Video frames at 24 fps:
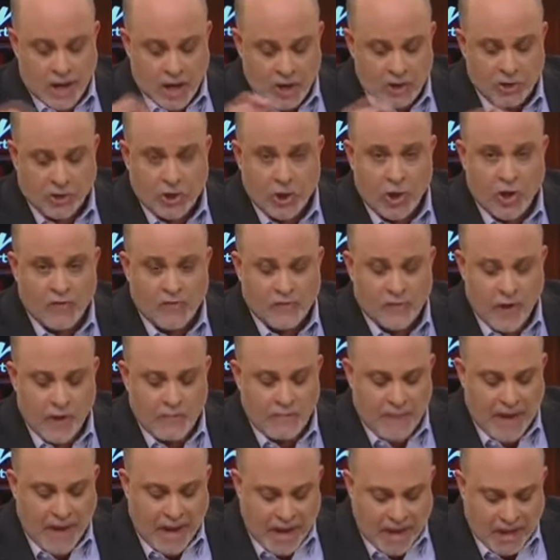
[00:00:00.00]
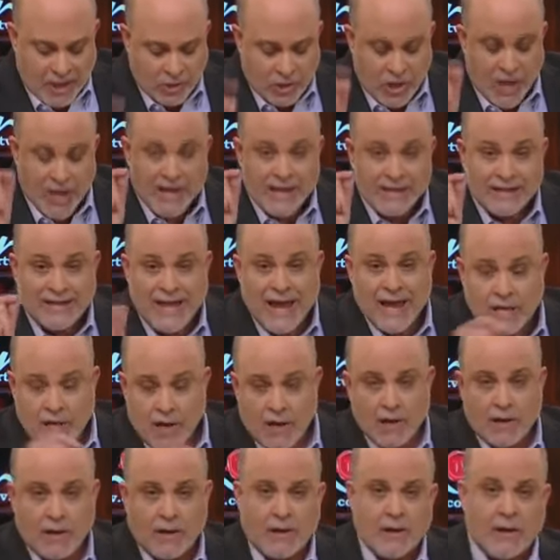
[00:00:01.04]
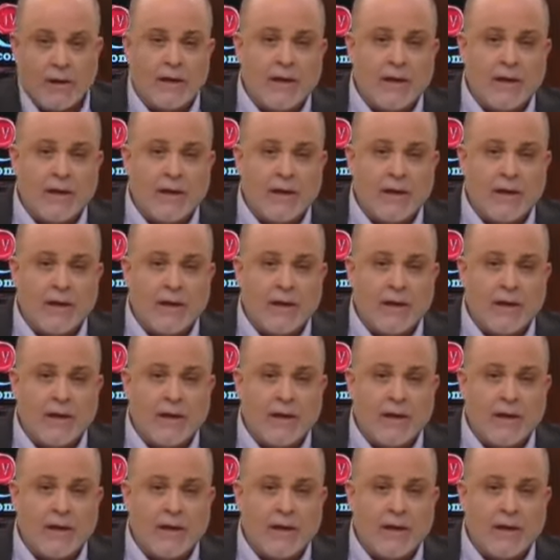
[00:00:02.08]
His girlfriend, Page, leaker.